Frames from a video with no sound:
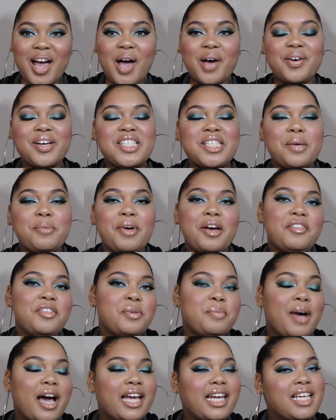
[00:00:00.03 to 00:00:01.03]
What's up
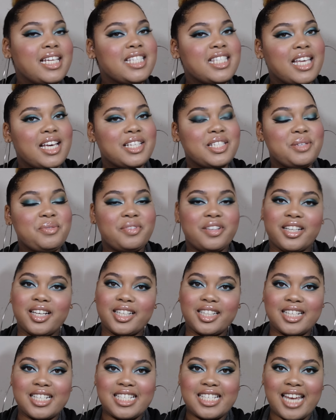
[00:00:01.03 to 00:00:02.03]
everybody, it's Kelsee
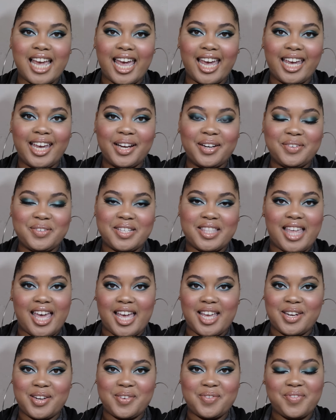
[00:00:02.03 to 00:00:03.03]
Briana Jai here with
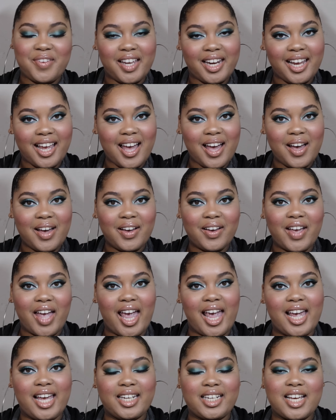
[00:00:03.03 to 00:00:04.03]
a new video
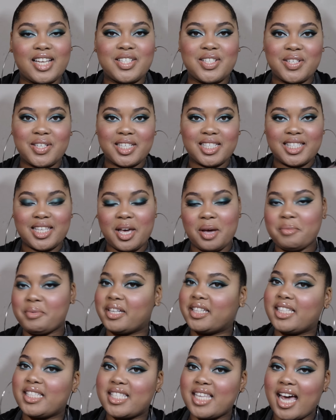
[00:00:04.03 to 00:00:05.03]
and as you can tell
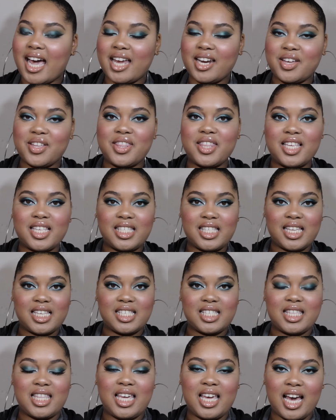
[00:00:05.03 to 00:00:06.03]
by the title, this
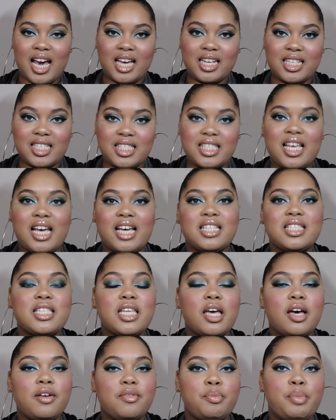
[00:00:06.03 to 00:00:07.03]
is the
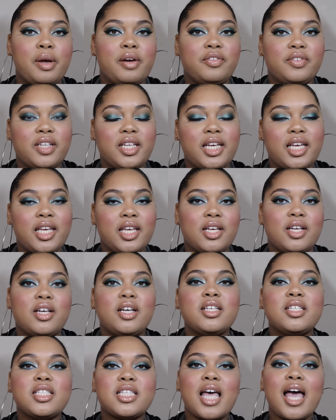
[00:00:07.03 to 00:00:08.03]
Anastasia of Beverly
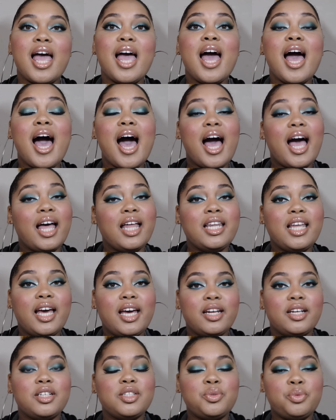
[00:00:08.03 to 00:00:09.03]
Hills
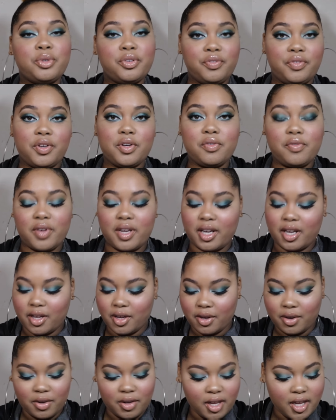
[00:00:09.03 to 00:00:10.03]
highlighters review
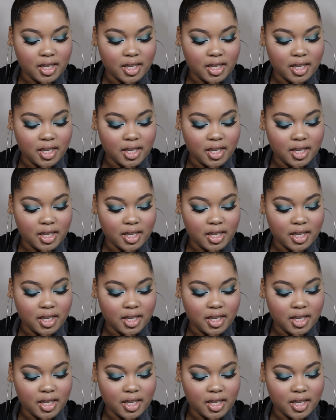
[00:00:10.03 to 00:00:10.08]
video.